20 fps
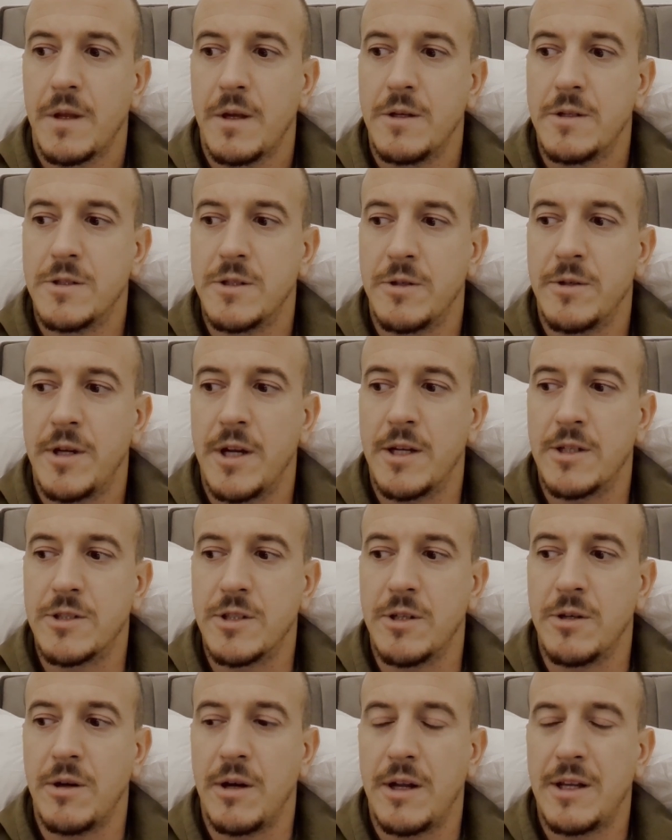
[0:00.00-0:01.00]
So yeah,
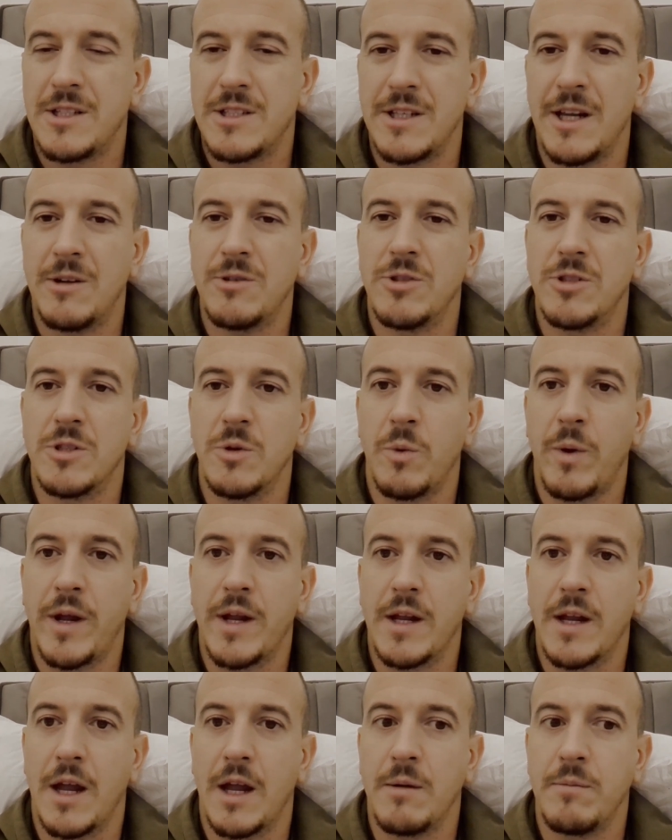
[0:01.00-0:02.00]
so it's now just a
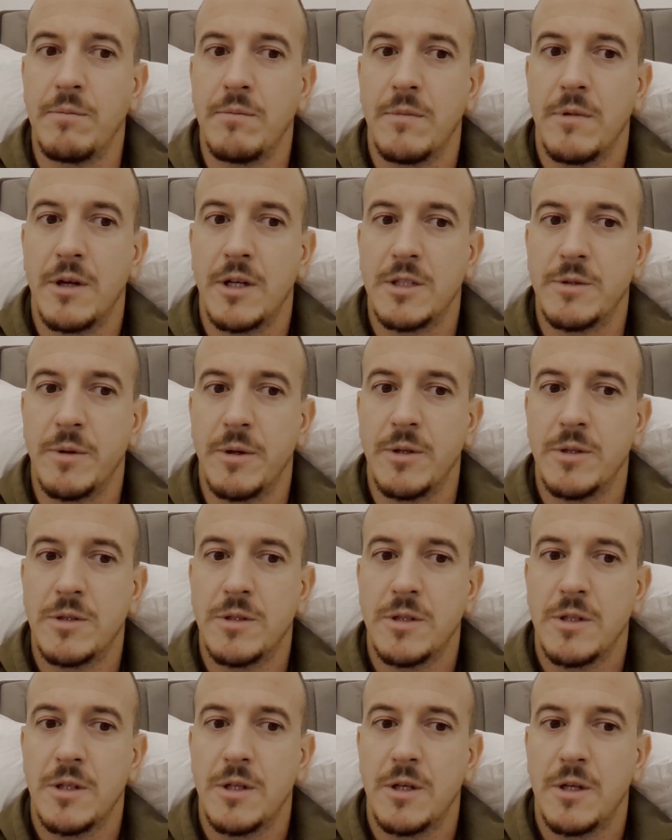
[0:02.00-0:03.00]
waiting game, I suppose.
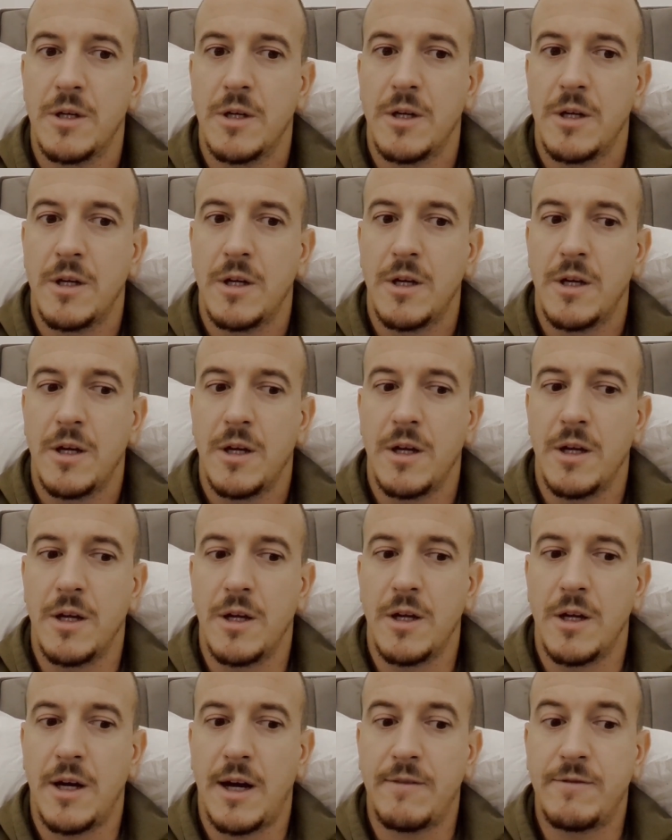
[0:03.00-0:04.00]

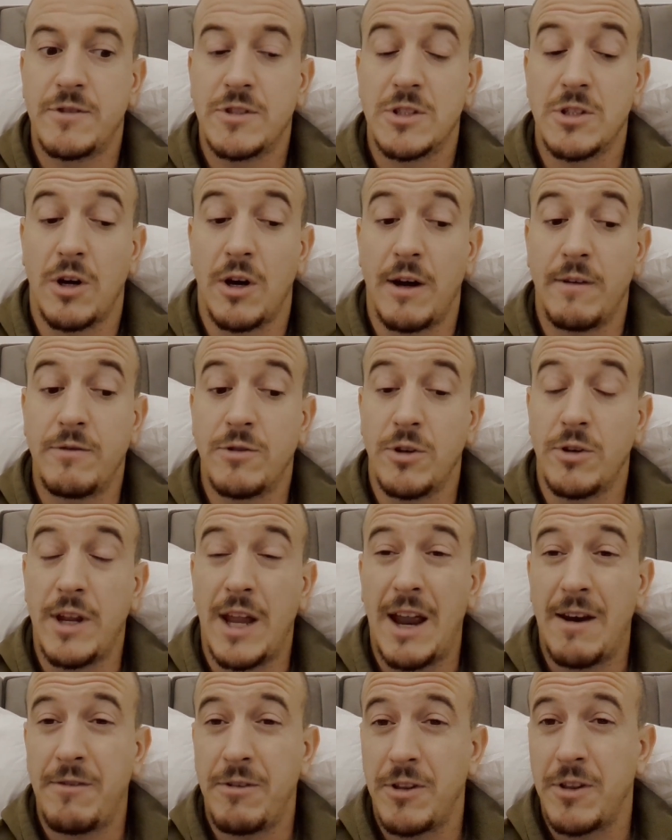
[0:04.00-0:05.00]
I've done
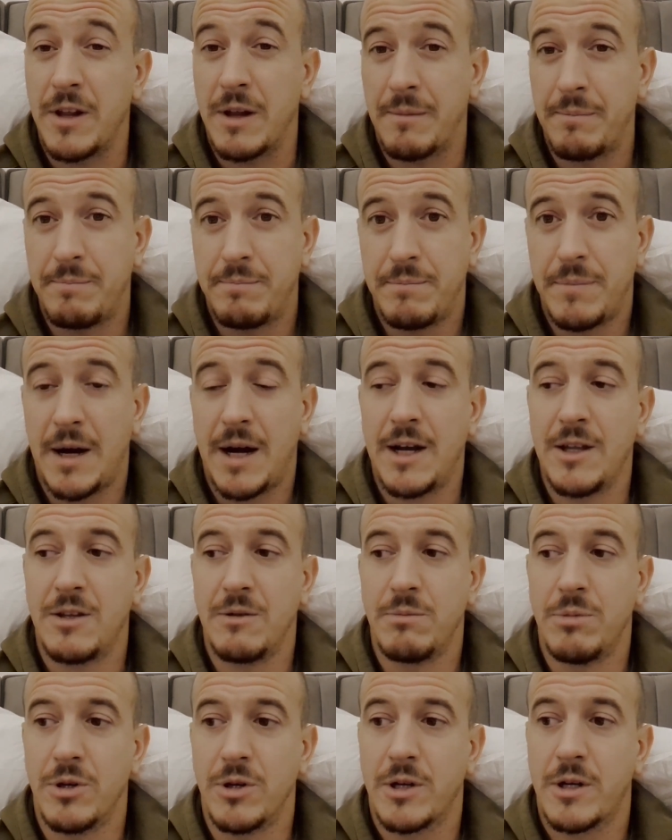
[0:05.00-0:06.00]
everything by the
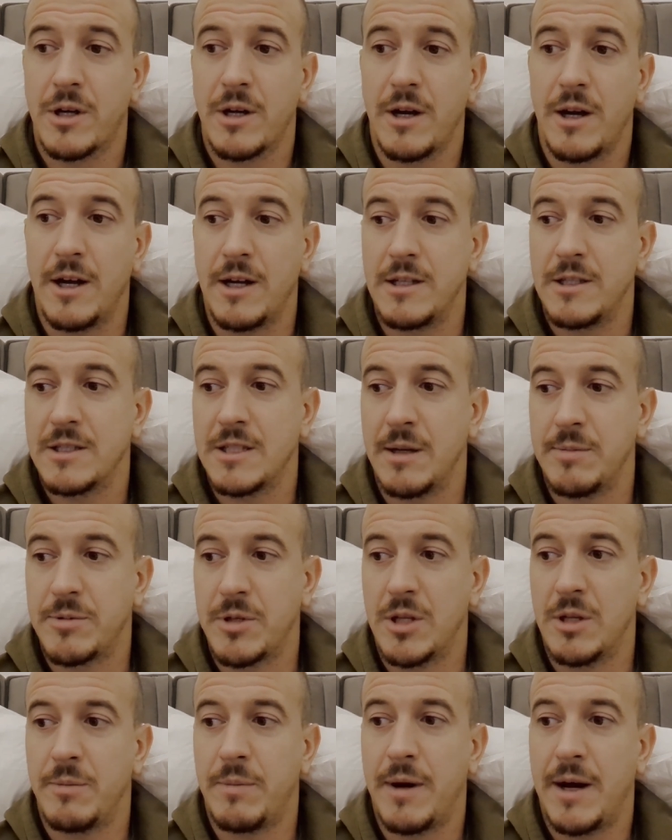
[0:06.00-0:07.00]
book. I slept on
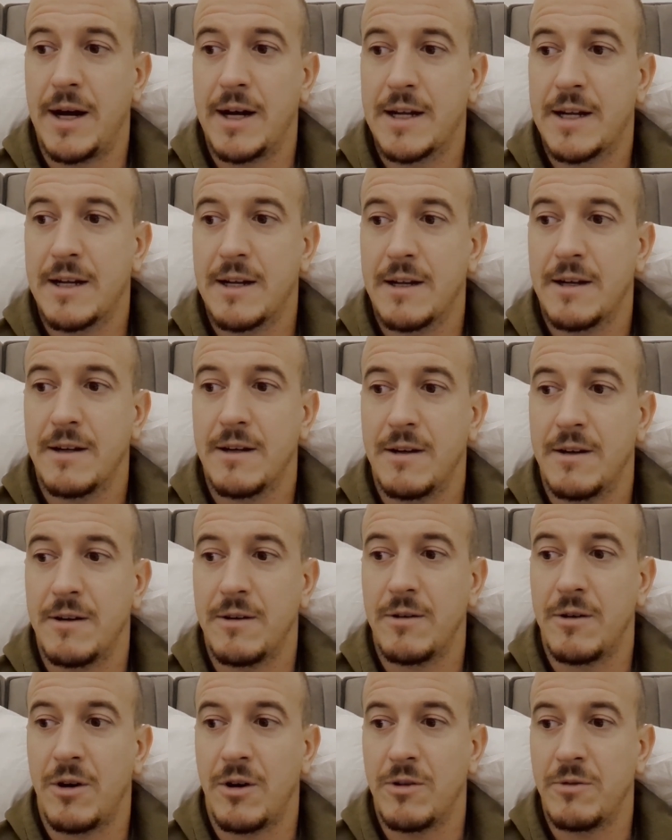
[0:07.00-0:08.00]
the back
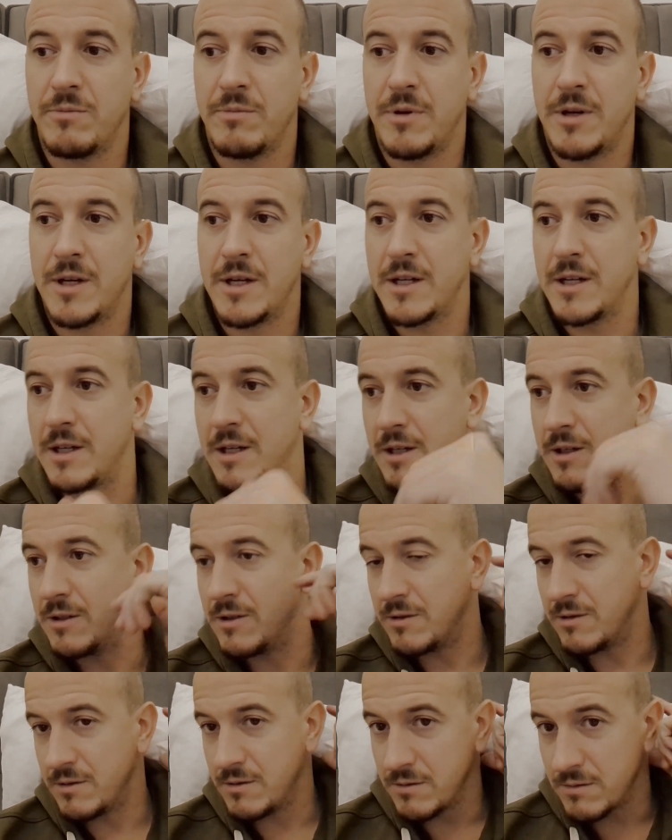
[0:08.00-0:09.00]
on my
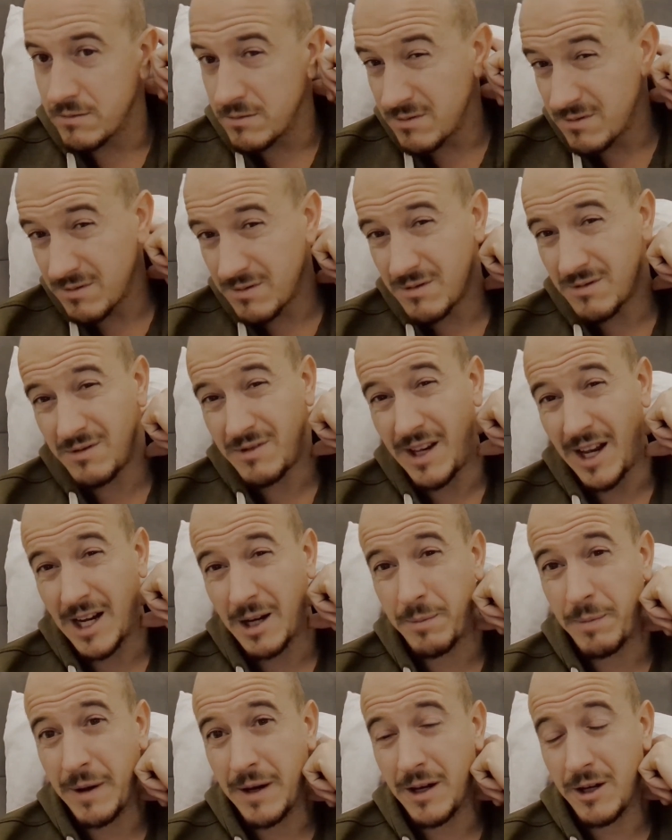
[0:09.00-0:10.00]
little
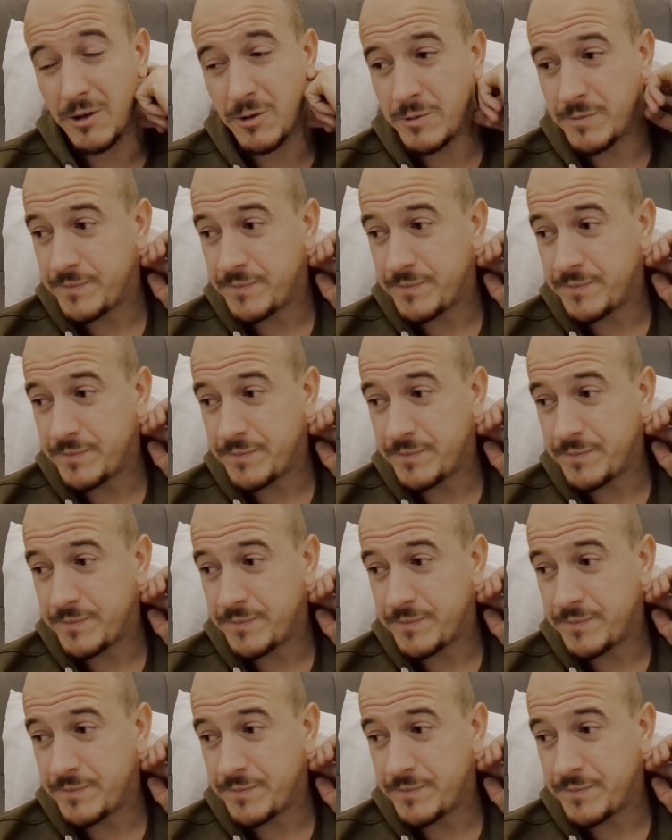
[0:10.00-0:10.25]
neck pillow